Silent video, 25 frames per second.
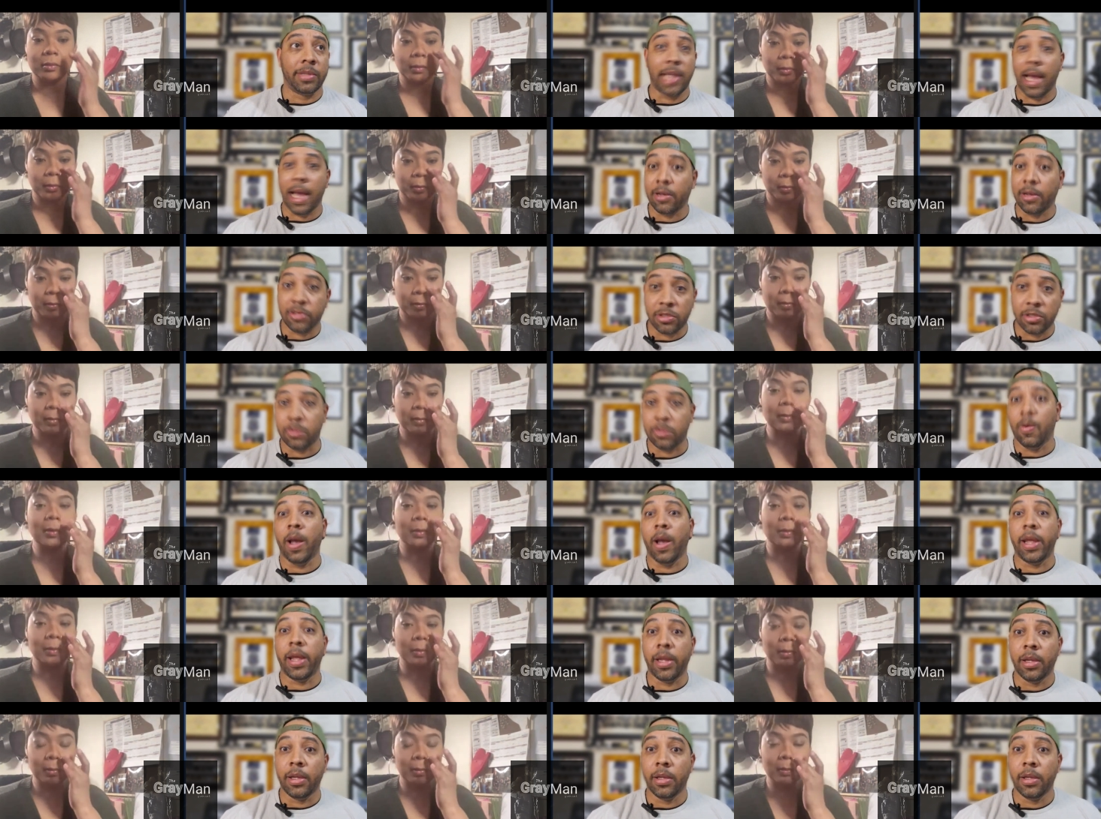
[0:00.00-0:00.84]
Speaker 1: house is
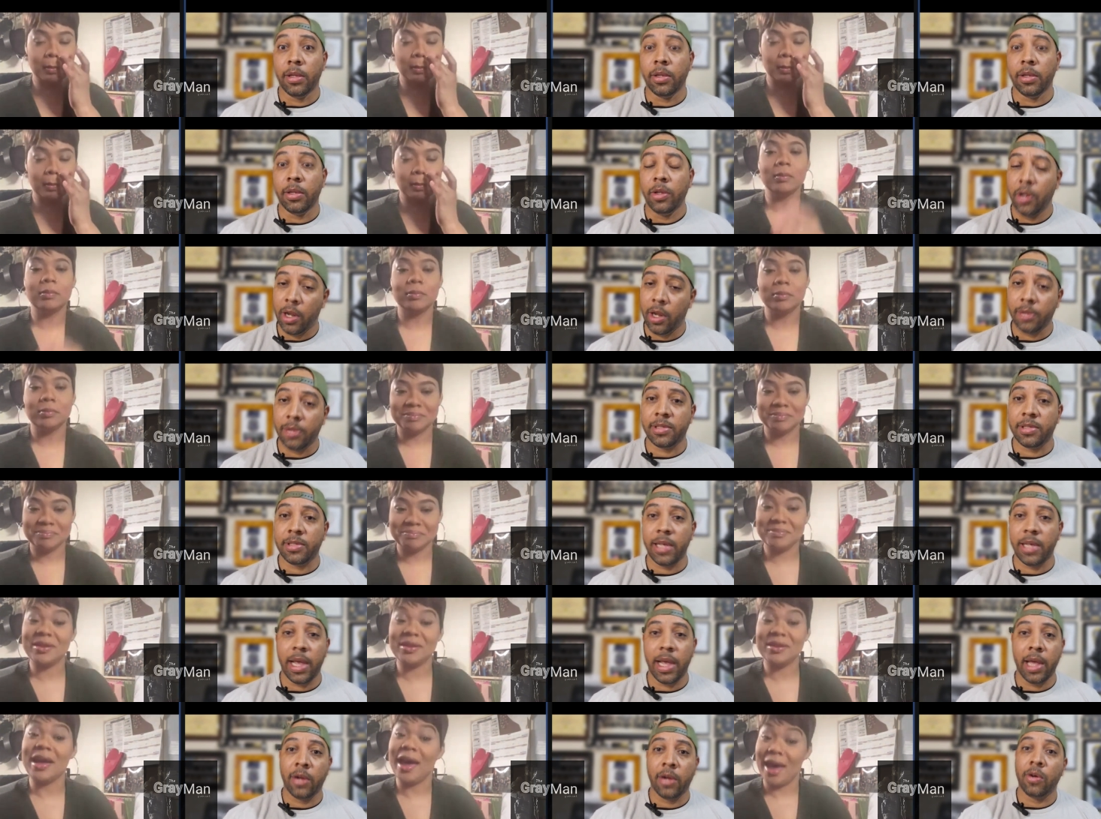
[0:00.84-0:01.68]
white you know what i'm
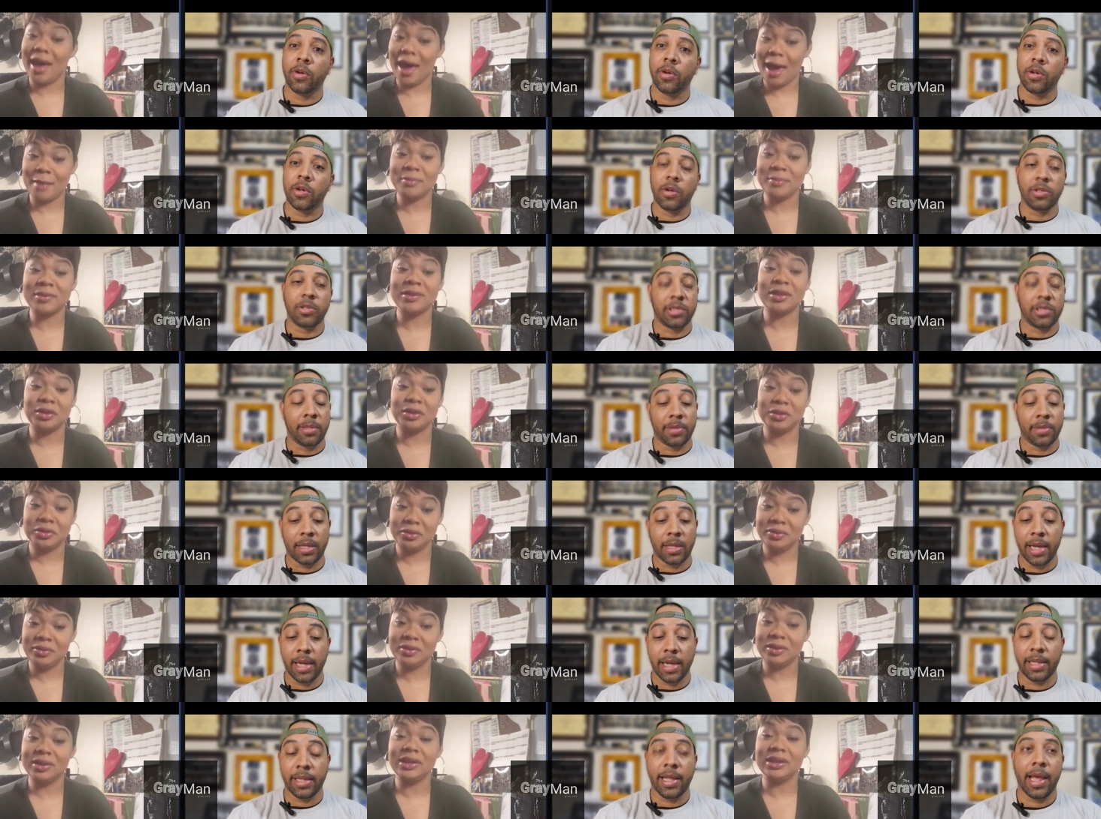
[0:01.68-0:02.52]
saying or, or something
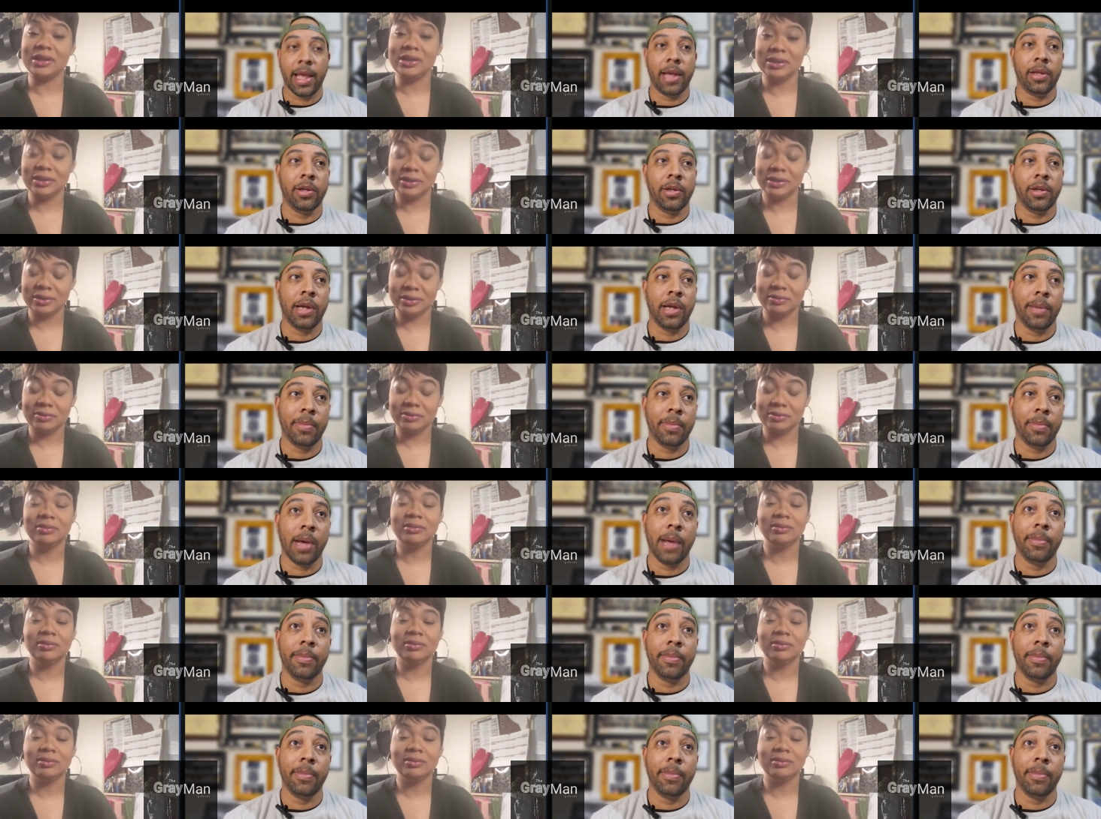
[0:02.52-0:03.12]
like that you know I'm,